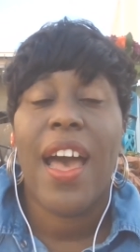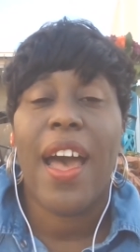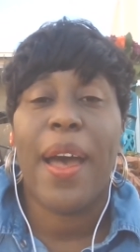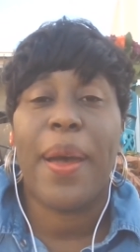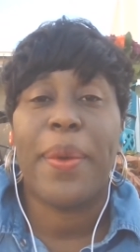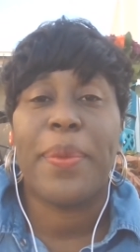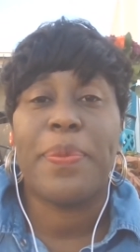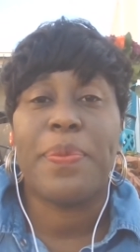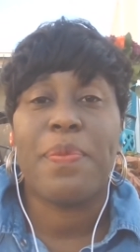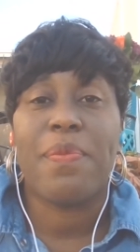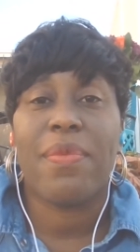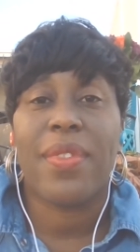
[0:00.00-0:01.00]

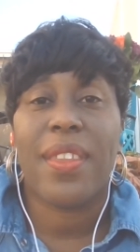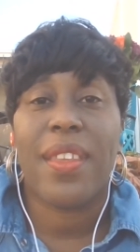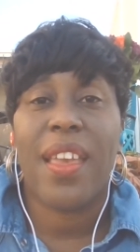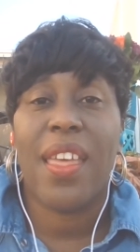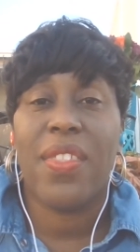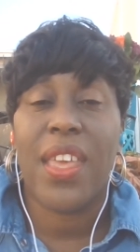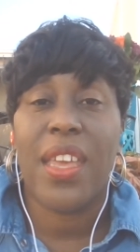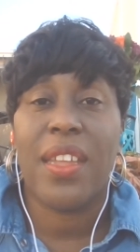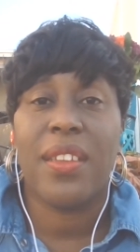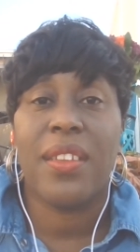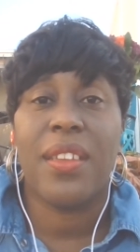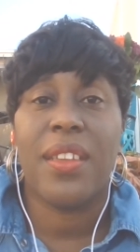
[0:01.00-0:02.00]
And
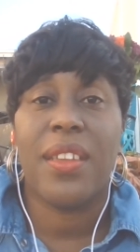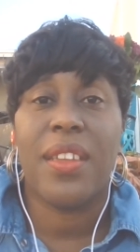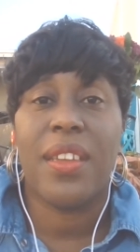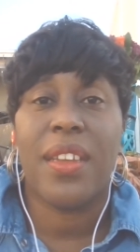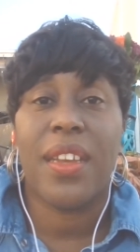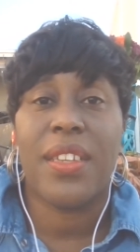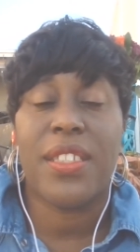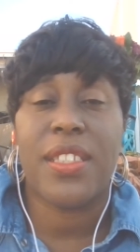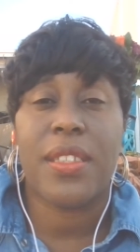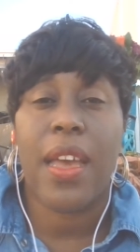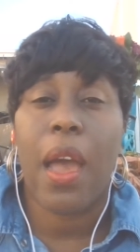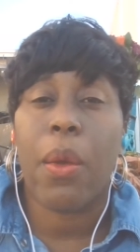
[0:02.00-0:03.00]
then I
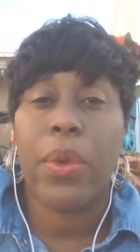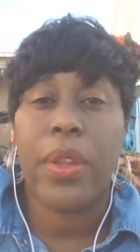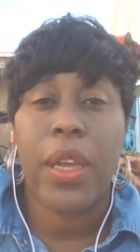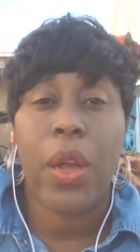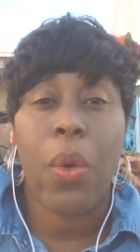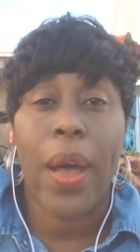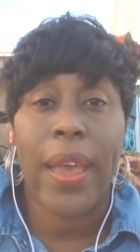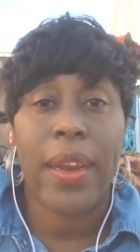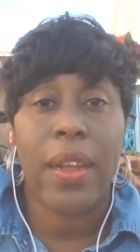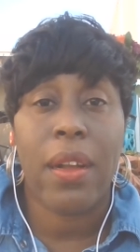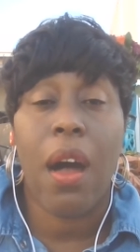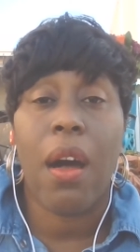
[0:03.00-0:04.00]
just got really quiet
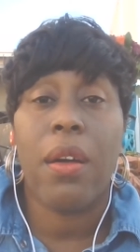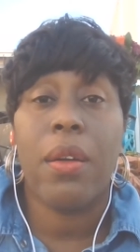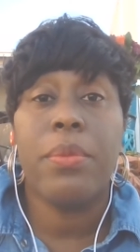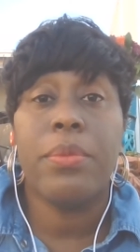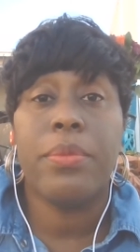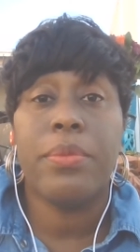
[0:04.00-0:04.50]
and calm.